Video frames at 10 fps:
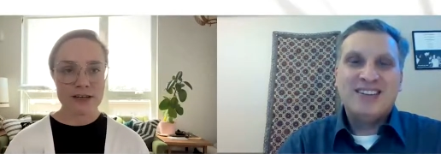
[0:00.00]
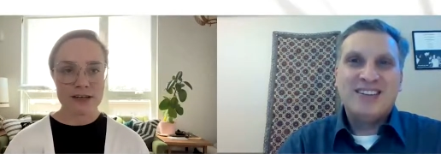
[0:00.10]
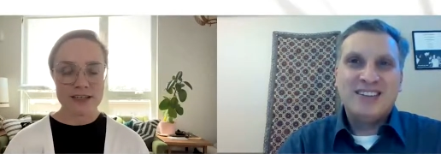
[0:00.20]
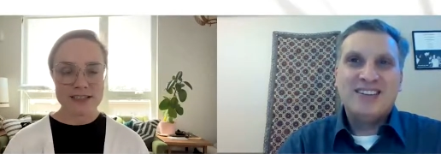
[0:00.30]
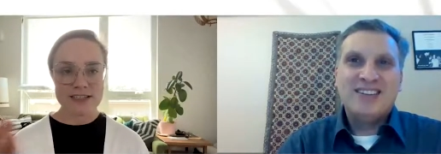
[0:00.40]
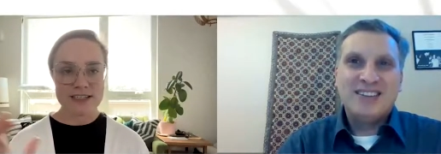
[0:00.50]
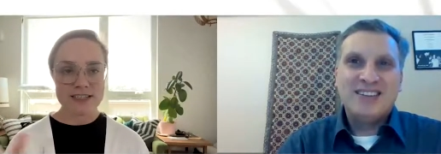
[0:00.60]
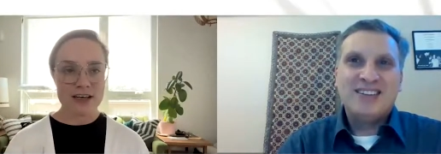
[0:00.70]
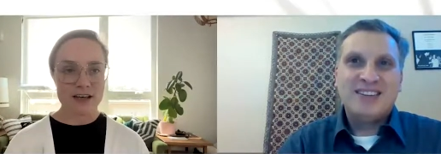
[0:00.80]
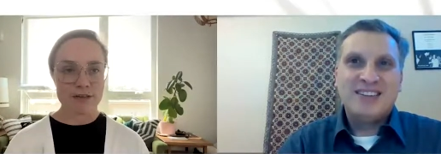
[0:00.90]
Speaker 1: and
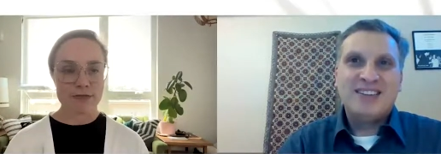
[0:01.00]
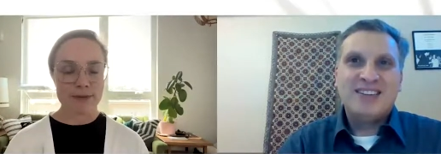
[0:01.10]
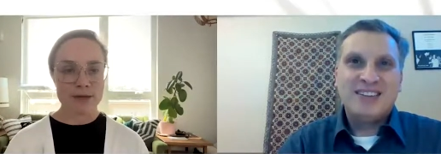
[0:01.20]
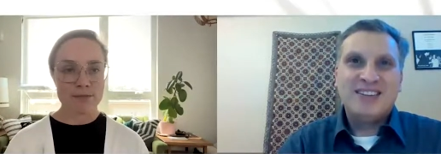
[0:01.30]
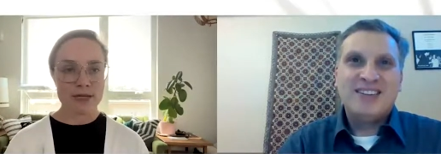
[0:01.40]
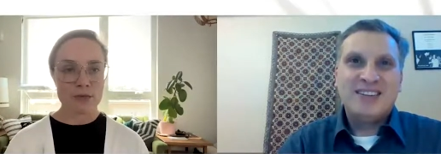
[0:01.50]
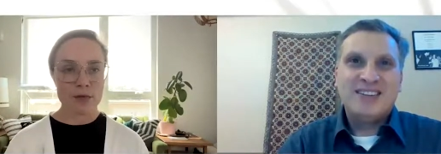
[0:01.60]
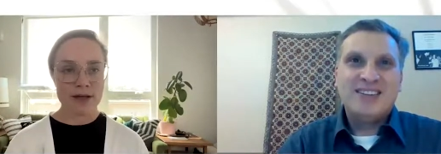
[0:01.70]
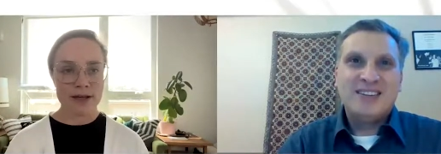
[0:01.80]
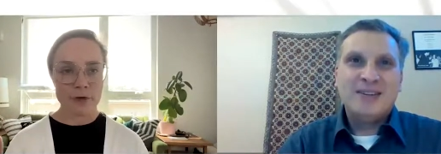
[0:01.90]
sites of might be
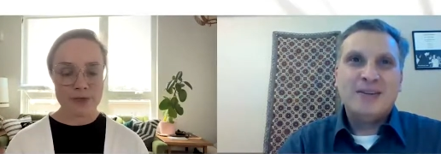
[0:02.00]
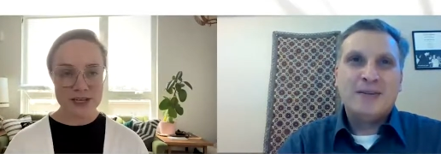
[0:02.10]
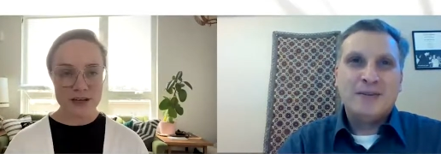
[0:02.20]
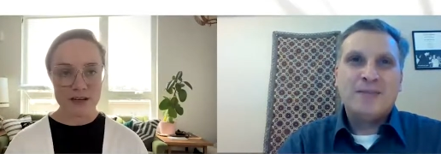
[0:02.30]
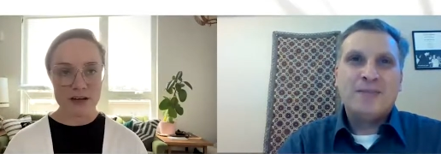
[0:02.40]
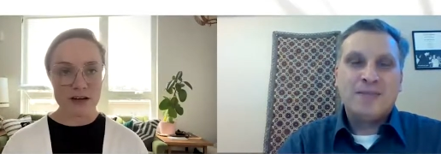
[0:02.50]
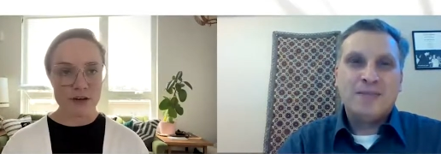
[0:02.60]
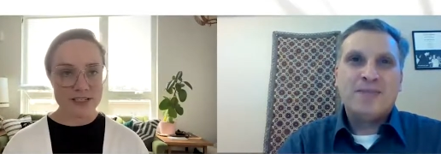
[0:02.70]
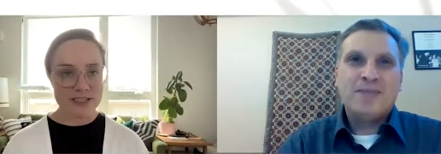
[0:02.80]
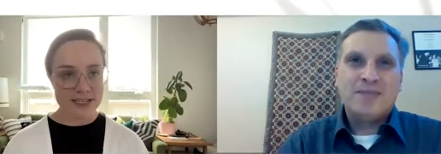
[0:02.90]
what helps kind of
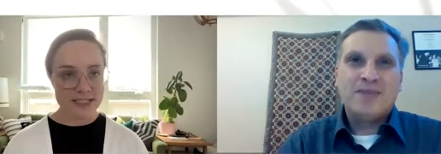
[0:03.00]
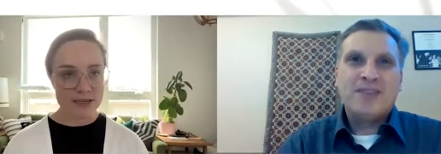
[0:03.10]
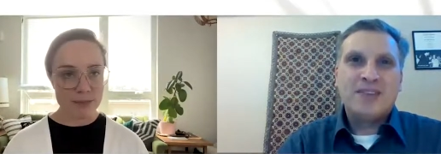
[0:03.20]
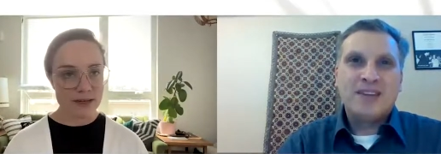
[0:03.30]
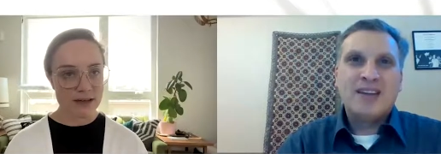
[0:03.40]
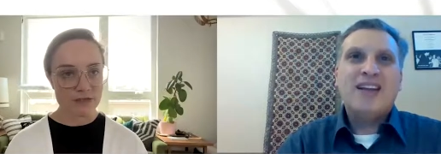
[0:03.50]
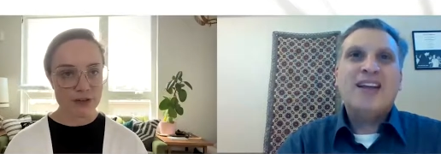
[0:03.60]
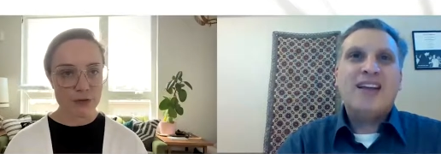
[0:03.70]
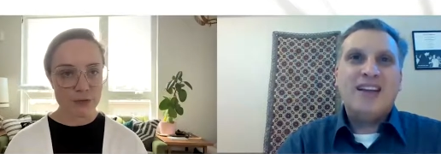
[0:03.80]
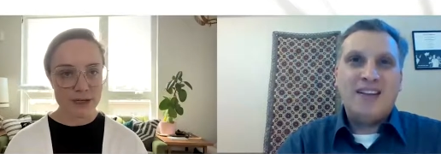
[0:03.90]
concretize it a bit, if you
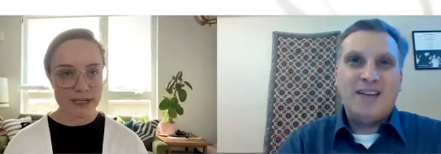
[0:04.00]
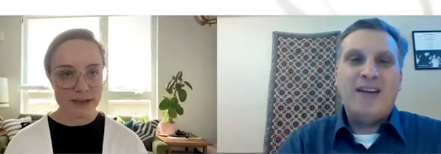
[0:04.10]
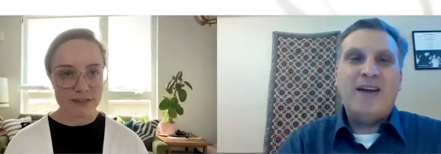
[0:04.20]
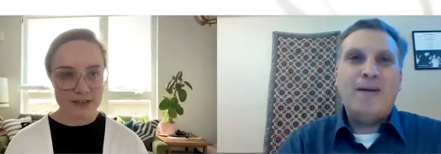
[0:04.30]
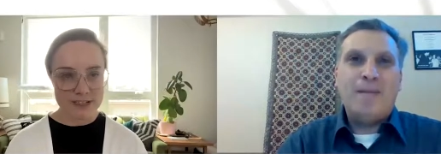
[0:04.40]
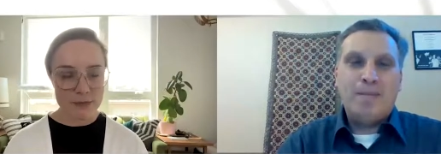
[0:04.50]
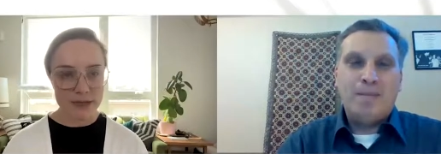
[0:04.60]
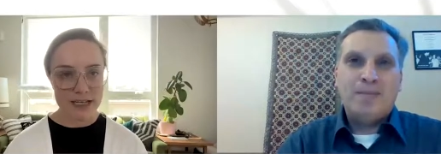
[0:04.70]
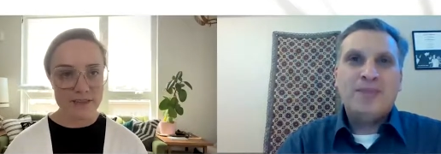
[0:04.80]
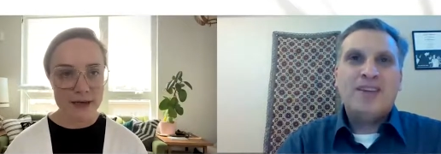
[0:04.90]
don't mind kind of
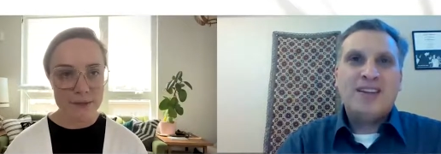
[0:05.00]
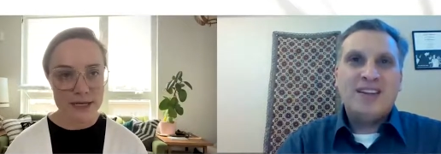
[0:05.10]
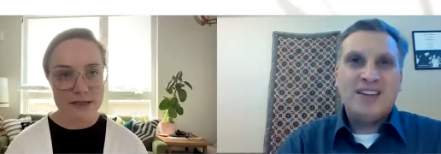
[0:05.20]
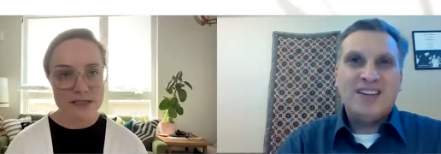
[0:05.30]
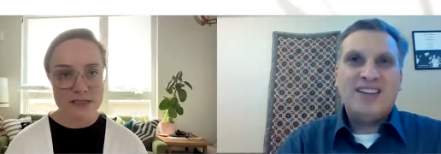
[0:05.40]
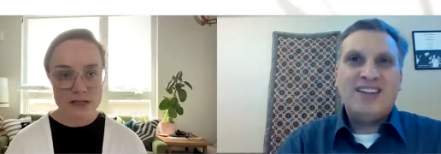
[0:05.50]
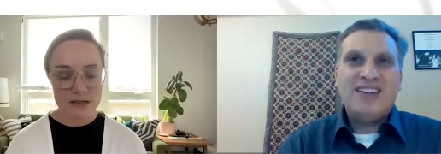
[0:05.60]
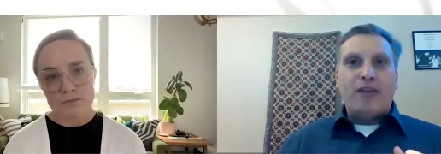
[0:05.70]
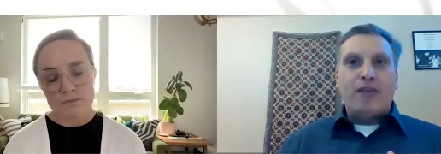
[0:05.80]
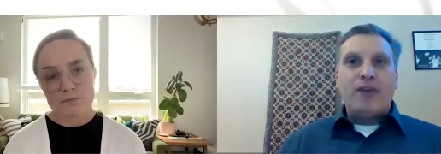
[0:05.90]
explaining that piece.
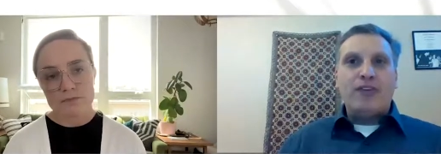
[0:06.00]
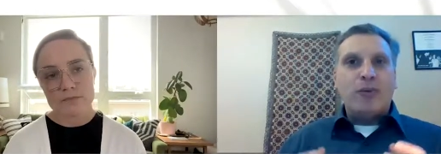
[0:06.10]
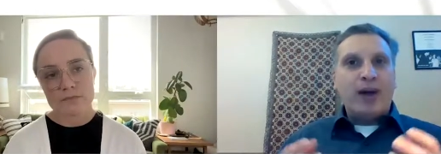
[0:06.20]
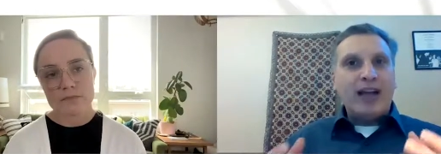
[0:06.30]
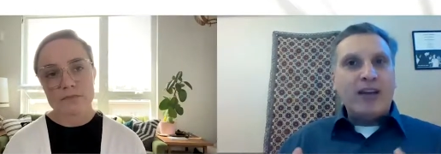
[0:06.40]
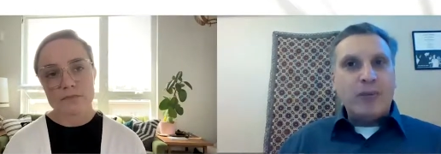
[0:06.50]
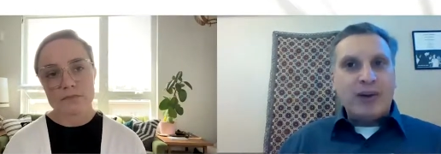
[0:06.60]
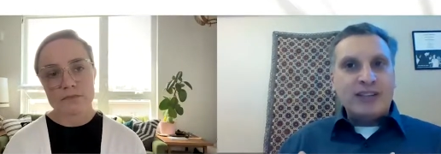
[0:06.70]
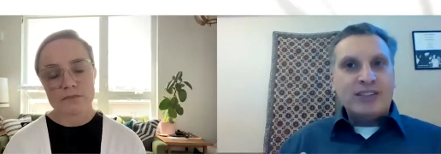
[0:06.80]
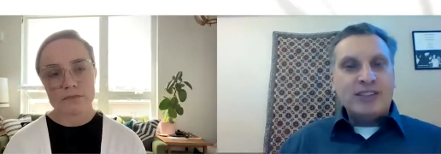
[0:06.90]
Speaker 2: There's a way in
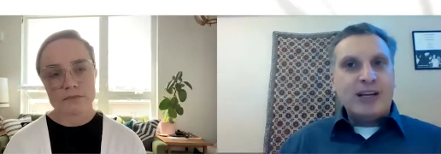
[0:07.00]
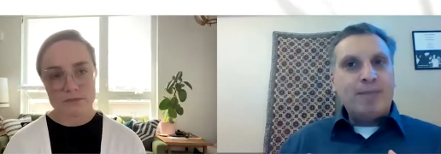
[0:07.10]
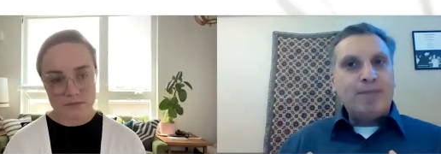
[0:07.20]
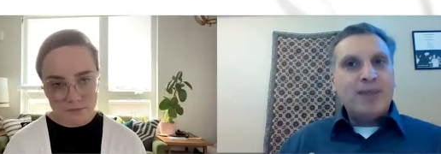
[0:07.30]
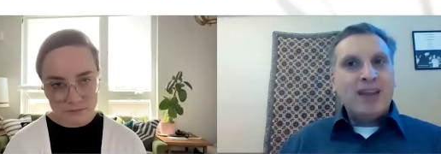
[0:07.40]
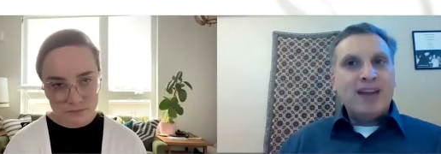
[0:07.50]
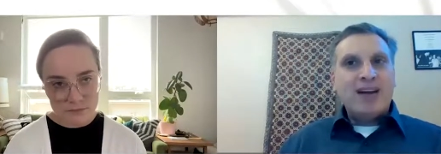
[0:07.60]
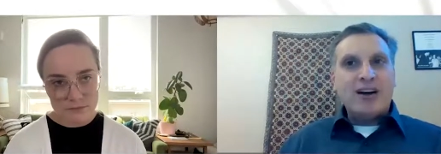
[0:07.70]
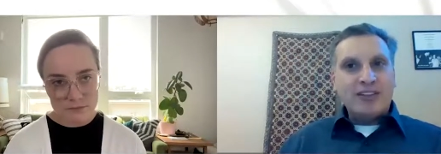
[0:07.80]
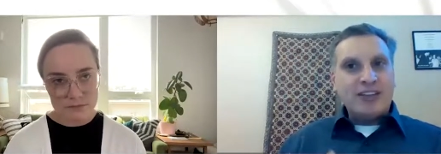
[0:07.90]
which
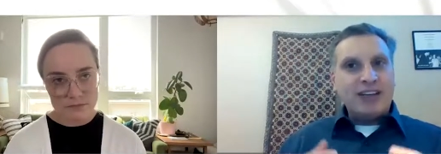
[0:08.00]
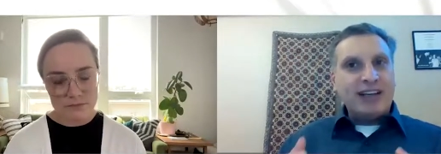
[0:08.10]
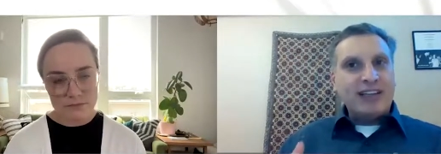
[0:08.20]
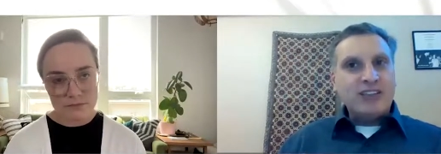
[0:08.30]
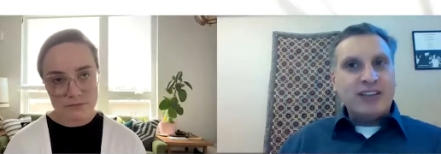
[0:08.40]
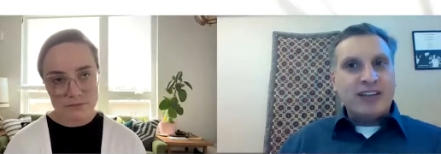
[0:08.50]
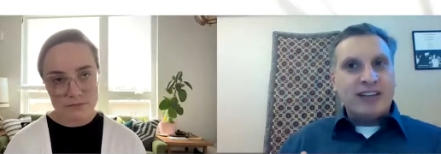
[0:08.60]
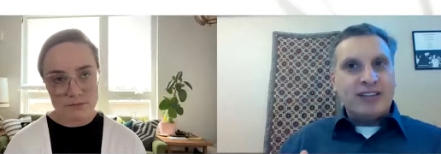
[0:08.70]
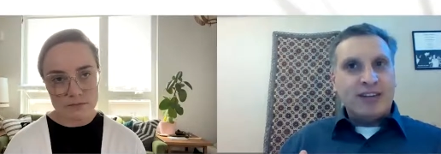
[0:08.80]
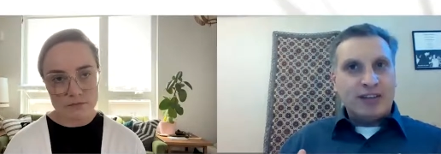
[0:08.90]
articulation
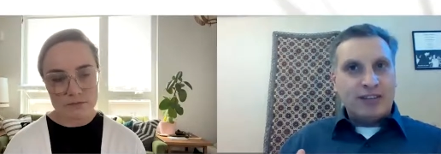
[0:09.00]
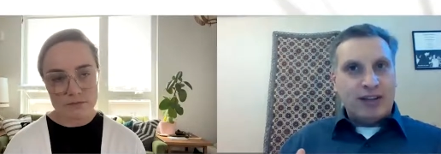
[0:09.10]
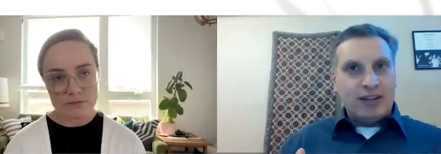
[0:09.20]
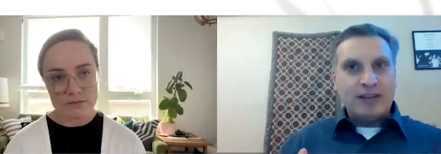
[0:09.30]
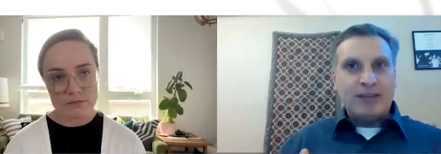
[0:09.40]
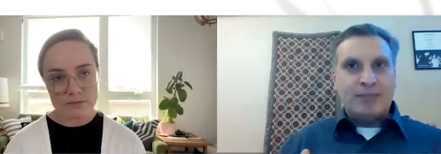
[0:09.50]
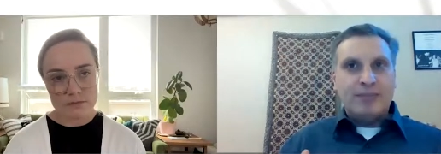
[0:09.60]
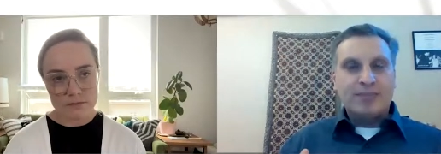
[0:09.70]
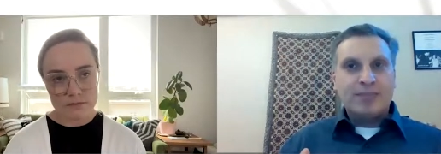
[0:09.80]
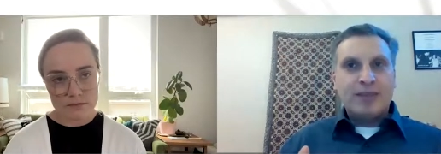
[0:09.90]
is
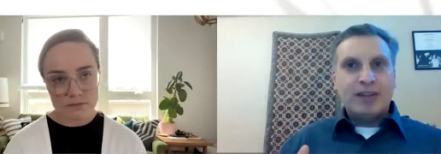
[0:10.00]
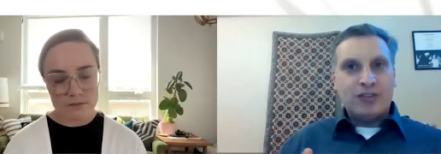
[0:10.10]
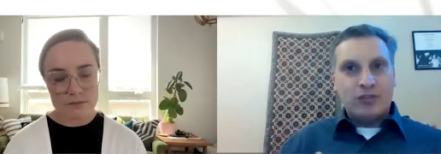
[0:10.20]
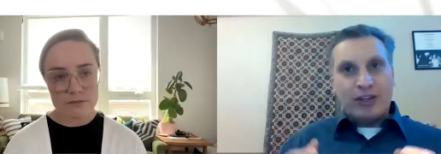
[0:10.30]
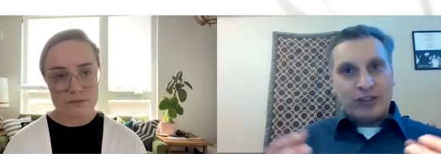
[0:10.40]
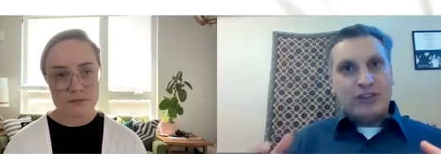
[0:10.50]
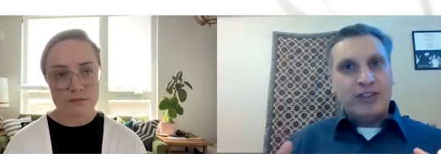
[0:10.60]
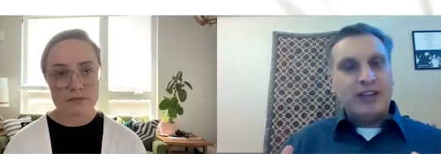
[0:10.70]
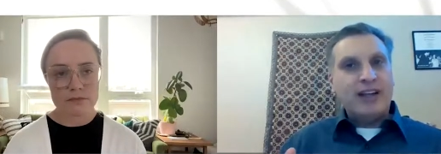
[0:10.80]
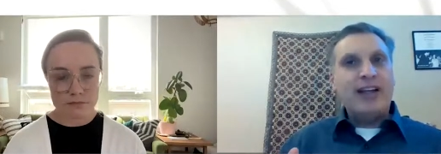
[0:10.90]
um,
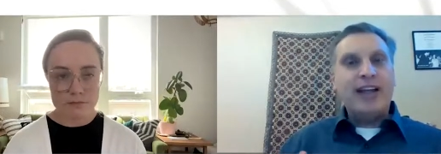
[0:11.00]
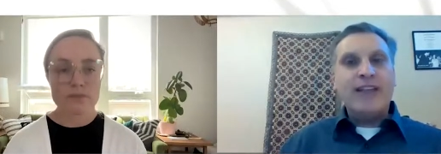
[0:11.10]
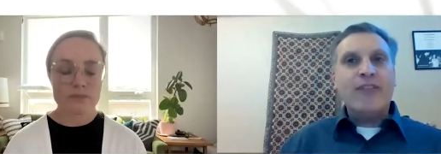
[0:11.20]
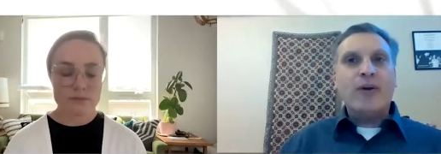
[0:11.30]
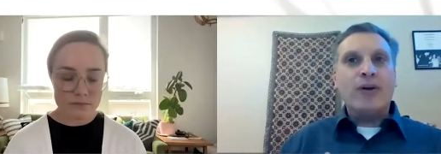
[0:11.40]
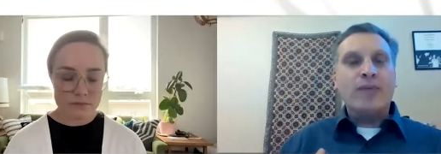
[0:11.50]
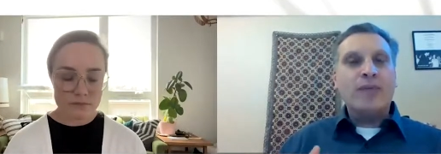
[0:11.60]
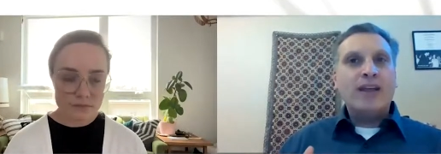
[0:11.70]
structured in the